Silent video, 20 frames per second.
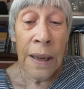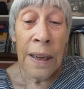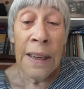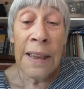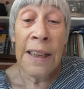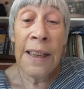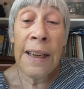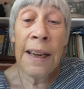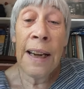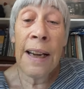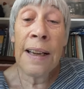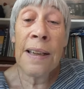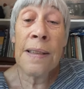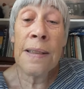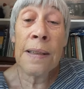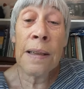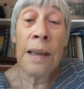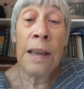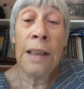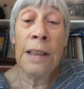He
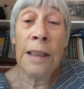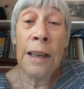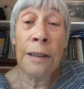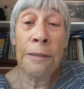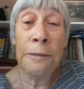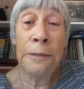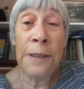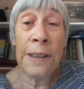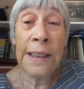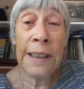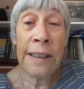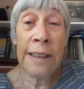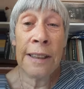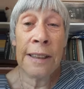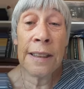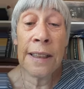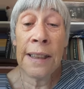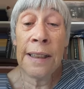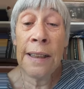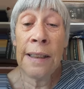has a lovely
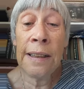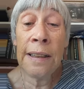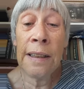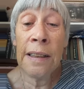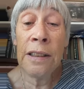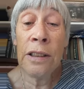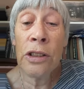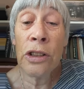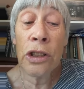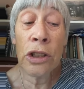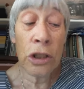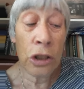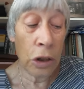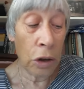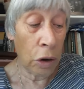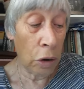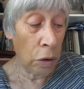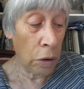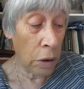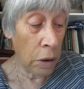thinking
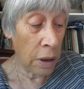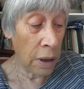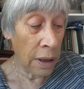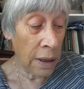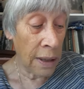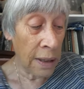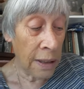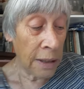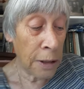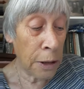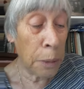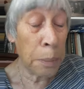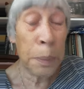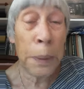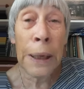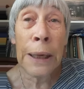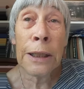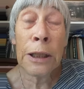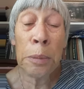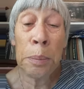song, the
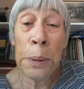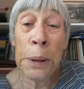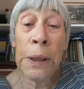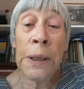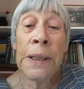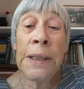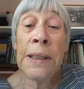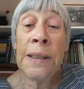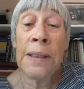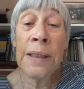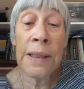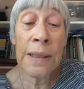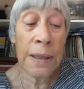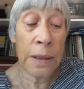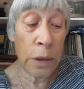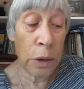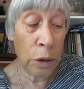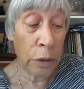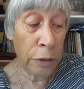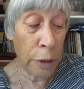blackbird in the
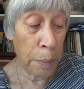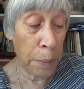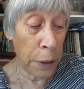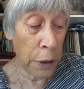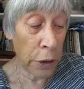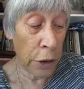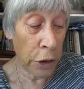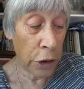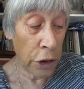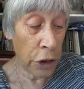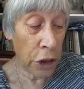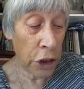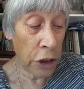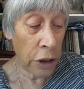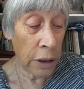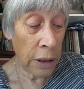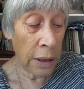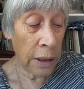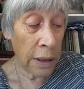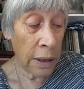silver
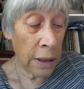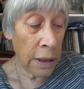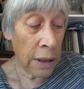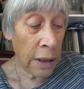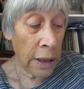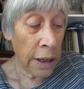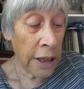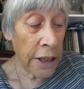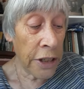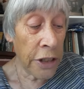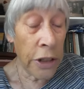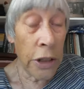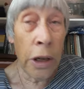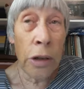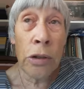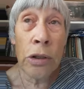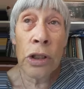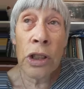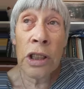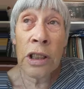birch. His
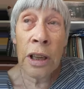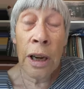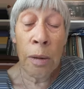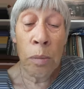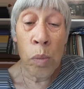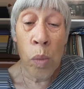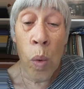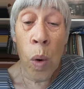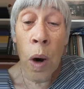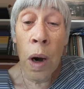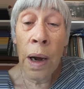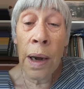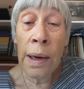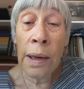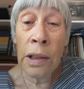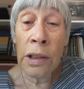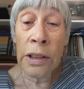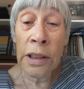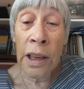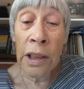notes come
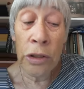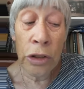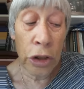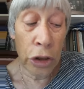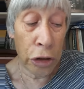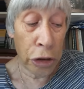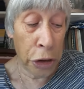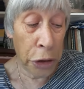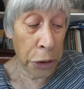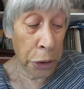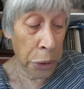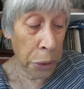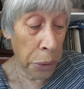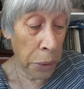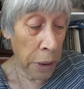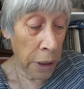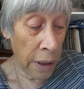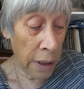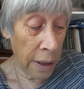wild and true,